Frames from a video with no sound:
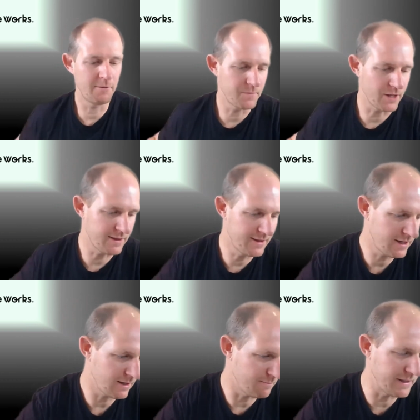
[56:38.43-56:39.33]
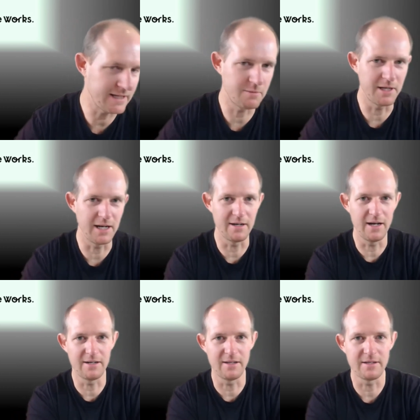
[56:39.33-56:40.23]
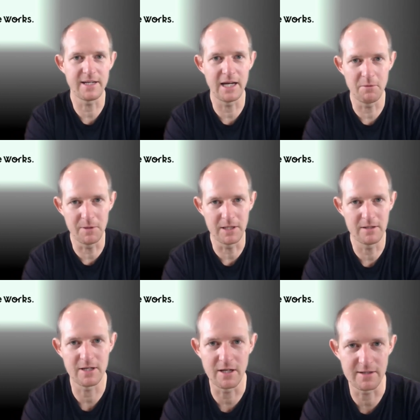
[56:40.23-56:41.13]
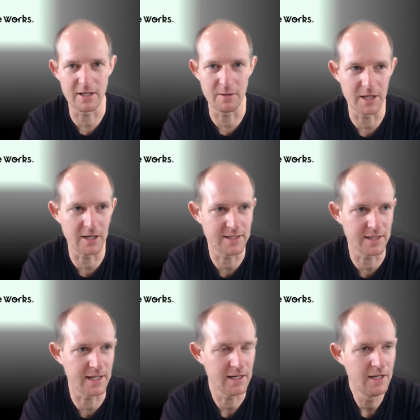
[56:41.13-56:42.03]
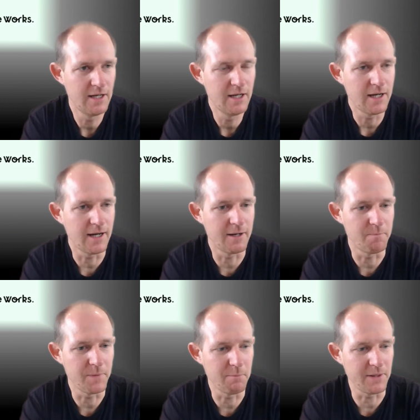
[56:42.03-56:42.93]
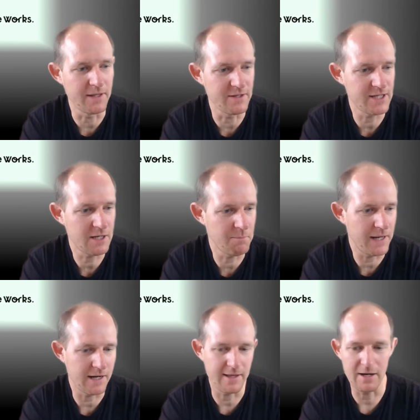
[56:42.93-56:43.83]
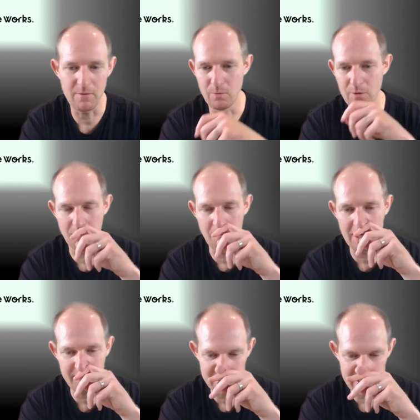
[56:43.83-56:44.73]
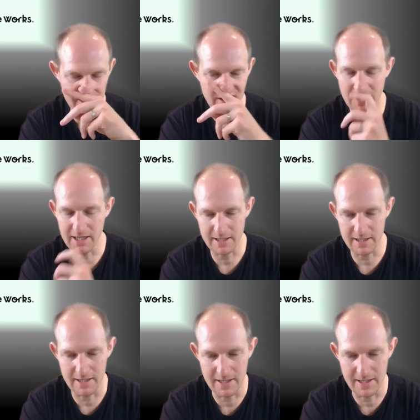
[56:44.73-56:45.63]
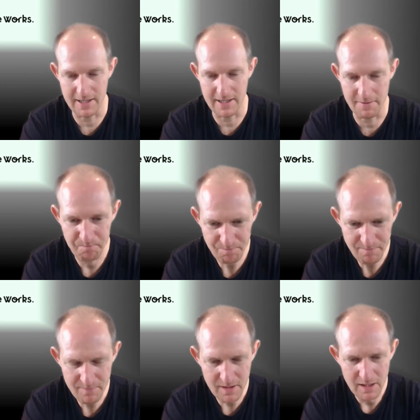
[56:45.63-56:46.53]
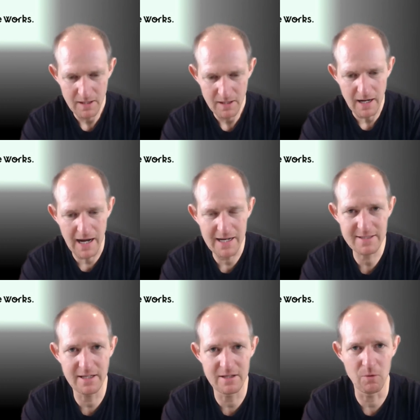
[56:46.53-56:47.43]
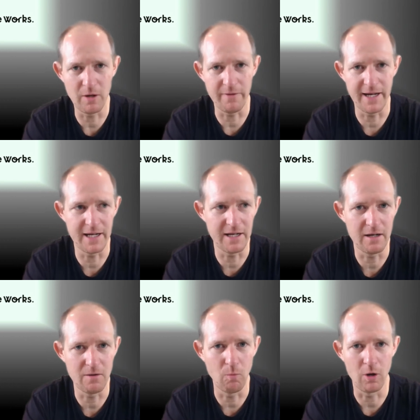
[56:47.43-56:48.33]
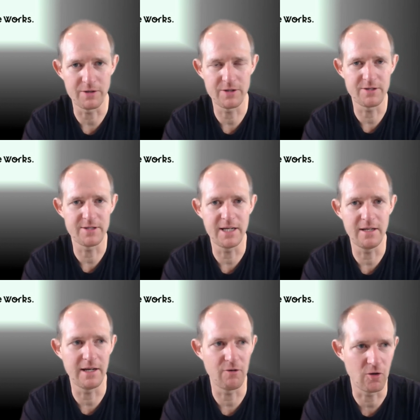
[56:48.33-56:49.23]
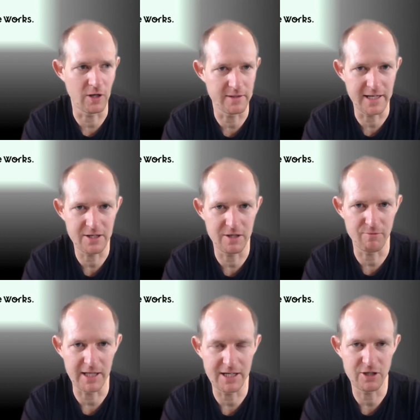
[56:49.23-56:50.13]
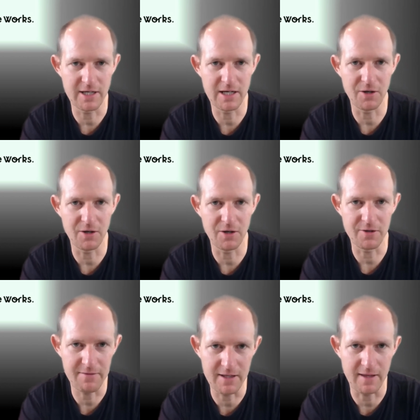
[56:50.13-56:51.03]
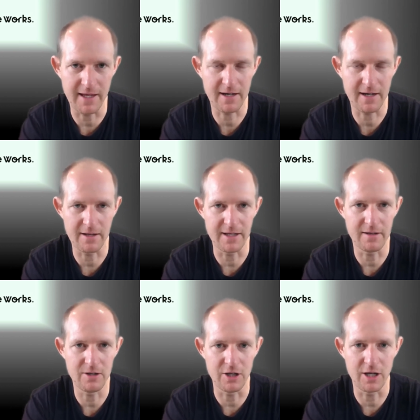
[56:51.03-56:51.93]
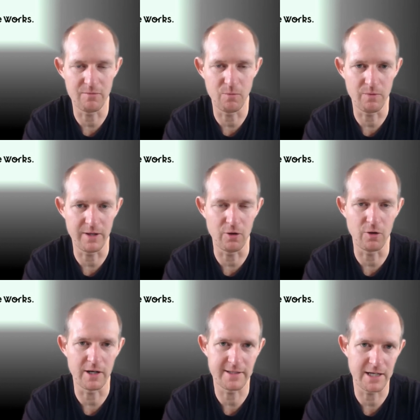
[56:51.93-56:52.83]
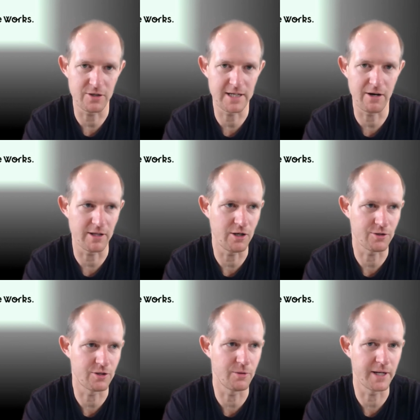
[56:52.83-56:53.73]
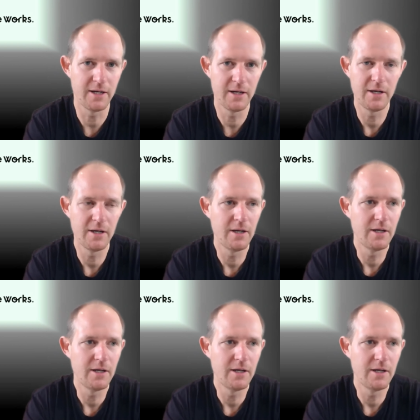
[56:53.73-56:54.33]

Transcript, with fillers: Um, I think, but that's a bit un, under the table. But so don't tell them that I said that. Um, but then the second part of that would, might be something like um, asking them what they want to see in their organisation in relation to health and safety that they that you know the is currently not doing.